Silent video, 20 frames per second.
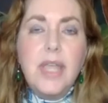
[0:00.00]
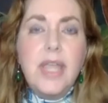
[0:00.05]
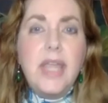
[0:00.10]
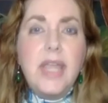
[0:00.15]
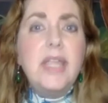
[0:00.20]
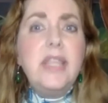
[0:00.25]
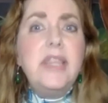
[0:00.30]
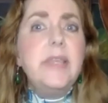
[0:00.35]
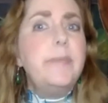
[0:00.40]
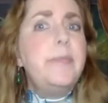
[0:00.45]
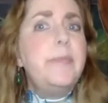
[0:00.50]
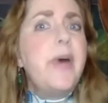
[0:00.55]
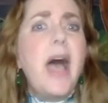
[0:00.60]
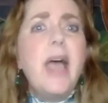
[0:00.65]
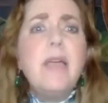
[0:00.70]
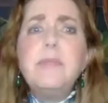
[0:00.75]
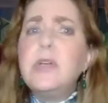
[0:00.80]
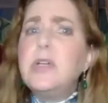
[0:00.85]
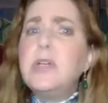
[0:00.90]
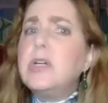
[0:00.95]
In the
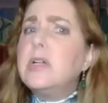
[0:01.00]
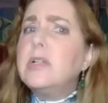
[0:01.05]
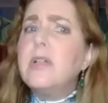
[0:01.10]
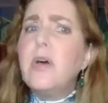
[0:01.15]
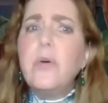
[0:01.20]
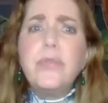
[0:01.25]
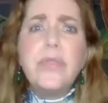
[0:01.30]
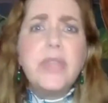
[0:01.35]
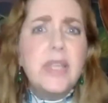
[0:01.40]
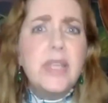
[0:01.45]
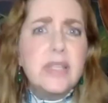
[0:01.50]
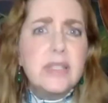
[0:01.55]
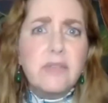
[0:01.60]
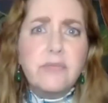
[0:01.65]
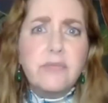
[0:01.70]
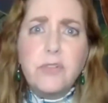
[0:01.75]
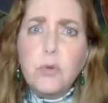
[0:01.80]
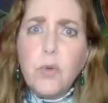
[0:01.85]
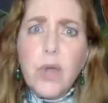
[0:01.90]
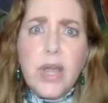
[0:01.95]
Bible, clothing is
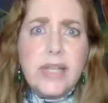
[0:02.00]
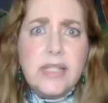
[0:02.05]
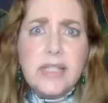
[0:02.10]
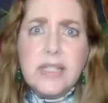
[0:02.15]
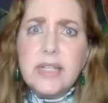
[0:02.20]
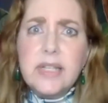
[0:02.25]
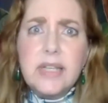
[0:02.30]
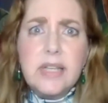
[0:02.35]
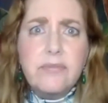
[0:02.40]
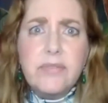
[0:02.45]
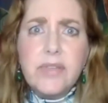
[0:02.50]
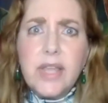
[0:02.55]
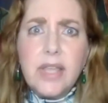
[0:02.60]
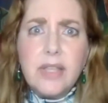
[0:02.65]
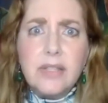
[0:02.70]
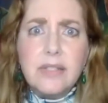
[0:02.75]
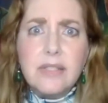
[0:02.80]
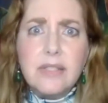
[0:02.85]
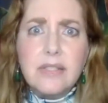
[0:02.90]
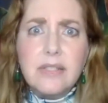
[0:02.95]
of great
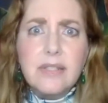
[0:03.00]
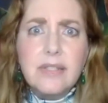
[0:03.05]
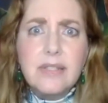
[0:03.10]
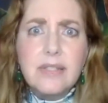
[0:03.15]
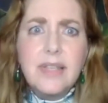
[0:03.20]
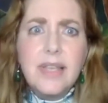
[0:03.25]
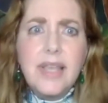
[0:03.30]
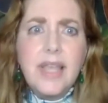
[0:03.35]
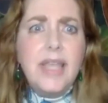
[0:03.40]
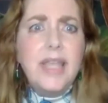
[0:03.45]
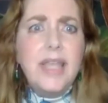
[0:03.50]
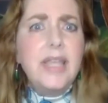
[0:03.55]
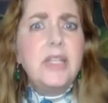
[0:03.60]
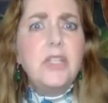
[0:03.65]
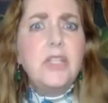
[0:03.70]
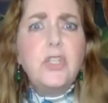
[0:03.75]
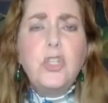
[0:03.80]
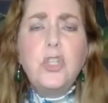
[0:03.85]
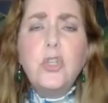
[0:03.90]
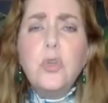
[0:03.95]
significance. It
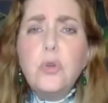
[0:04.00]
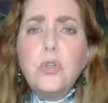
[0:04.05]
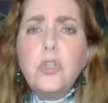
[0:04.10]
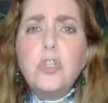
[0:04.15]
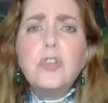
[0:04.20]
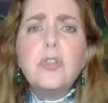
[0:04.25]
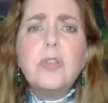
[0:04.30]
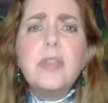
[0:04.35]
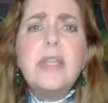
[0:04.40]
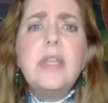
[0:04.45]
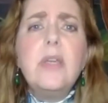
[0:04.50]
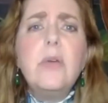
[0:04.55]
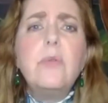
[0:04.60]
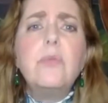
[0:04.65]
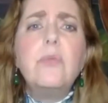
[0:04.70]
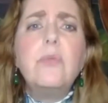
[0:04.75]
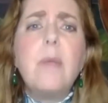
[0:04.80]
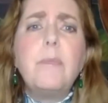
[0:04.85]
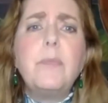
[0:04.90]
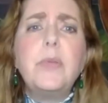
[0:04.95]
is usually
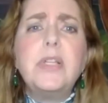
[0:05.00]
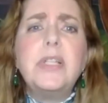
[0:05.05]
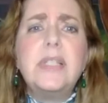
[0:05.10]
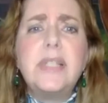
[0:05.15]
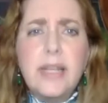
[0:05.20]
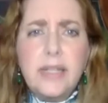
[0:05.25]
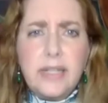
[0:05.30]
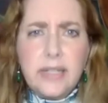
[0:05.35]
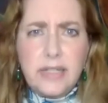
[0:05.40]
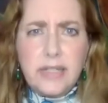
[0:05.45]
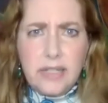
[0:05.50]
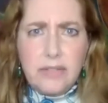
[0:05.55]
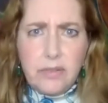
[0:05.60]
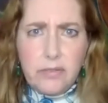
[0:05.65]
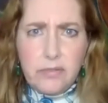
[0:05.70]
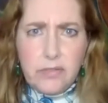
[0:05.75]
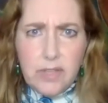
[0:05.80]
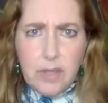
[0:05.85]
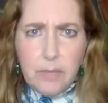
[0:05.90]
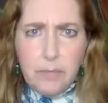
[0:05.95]
representative
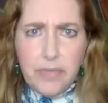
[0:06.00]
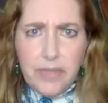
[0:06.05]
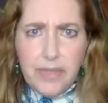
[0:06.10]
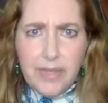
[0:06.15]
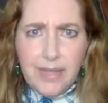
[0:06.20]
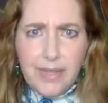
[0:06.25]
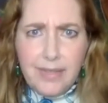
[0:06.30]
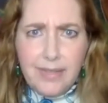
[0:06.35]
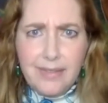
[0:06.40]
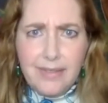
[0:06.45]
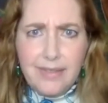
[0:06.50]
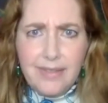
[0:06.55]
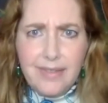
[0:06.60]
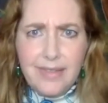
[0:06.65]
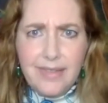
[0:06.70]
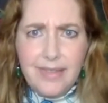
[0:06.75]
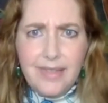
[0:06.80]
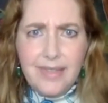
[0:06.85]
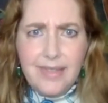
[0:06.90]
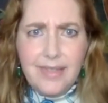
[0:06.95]
of something.
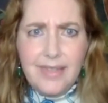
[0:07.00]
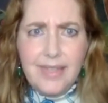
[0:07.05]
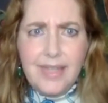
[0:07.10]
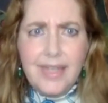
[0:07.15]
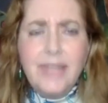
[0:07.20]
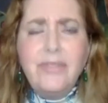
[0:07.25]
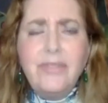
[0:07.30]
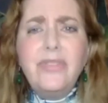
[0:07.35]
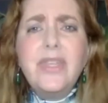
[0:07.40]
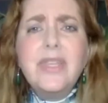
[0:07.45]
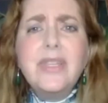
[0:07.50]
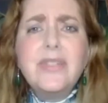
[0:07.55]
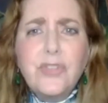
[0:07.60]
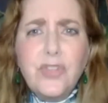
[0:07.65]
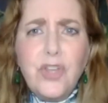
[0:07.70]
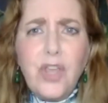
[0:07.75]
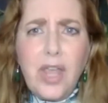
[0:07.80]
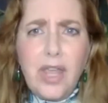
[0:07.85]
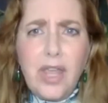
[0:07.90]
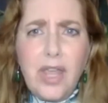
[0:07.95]
In this
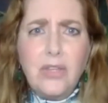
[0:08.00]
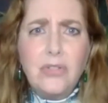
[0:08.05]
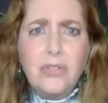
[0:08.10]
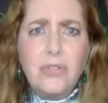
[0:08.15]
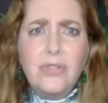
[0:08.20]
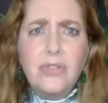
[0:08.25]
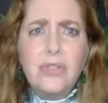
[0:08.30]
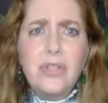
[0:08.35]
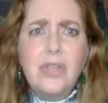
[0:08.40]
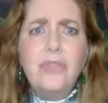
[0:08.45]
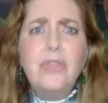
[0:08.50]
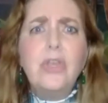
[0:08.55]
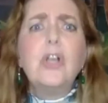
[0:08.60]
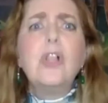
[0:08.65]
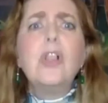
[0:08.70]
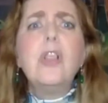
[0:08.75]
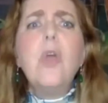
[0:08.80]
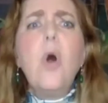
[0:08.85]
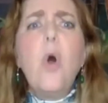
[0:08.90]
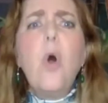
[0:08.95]
case, the
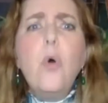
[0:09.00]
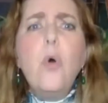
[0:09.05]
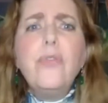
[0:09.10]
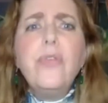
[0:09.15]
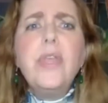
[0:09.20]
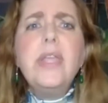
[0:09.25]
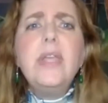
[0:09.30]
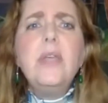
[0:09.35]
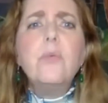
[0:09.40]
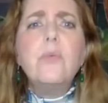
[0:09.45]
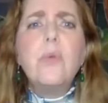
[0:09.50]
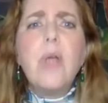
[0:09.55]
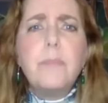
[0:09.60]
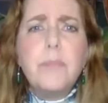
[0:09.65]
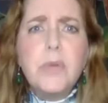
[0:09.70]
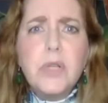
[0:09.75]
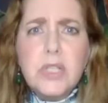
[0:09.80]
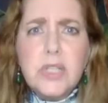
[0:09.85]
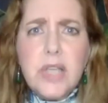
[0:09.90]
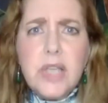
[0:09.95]
clothing
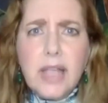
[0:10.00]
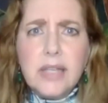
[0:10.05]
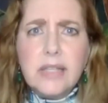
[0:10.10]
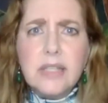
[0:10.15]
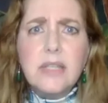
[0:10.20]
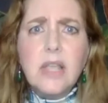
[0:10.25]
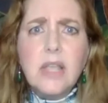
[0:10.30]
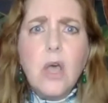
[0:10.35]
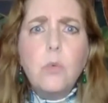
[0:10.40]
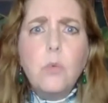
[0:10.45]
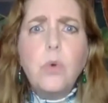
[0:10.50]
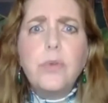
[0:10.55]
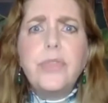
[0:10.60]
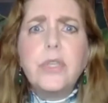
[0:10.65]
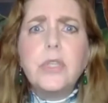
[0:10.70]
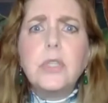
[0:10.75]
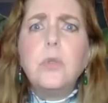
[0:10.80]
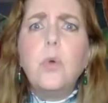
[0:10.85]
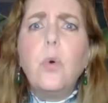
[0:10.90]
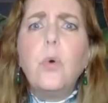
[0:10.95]
represents what
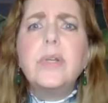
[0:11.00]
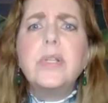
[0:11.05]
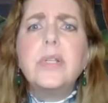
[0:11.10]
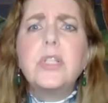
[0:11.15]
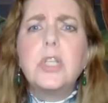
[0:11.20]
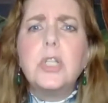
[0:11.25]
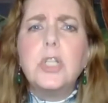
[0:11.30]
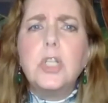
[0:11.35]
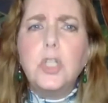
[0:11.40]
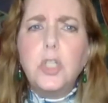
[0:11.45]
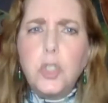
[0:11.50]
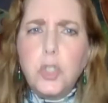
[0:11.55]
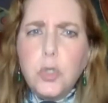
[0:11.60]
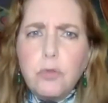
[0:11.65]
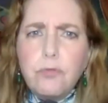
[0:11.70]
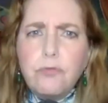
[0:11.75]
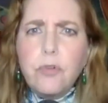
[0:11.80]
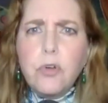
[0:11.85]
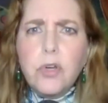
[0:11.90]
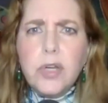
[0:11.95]
the Lord is going to
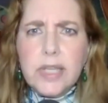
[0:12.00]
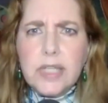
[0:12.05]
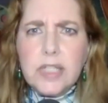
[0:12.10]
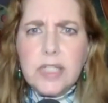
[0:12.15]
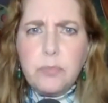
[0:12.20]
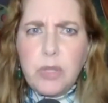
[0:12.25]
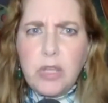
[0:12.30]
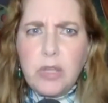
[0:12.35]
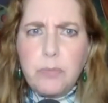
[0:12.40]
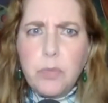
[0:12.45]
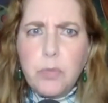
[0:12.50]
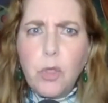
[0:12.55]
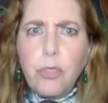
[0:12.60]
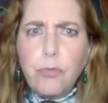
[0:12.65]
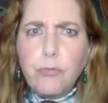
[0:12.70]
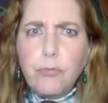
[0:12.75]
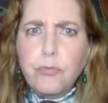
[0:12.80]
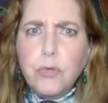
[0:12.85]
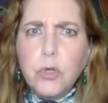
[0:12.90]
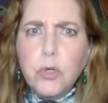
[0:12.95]
do for his people
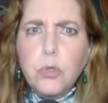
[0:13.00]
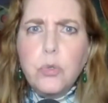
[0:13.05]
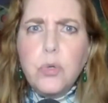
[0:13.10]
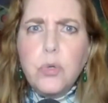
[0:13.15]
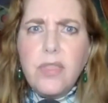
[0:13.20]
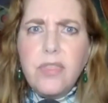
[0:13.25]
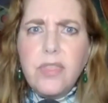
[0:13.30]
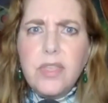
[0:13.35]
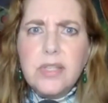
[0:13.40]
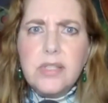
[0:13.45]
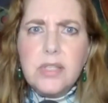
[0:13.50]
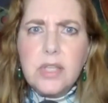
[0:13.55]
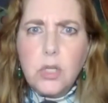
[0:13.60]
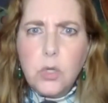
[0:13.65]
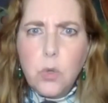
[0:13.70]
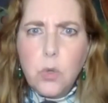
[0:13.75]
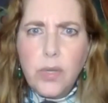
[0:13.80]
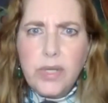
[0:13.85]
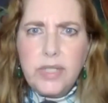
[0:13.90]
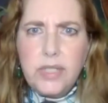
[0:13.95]
through this
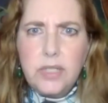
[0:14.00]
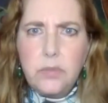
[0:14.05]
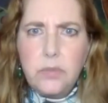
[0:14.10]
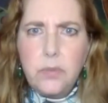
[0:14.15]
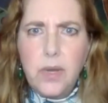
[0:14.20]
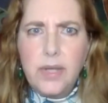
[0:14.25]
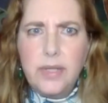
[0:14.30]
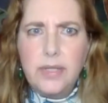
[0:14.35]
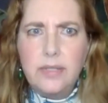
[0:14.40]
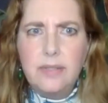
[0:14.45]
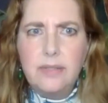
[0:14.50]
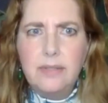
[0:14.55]
Anointed One.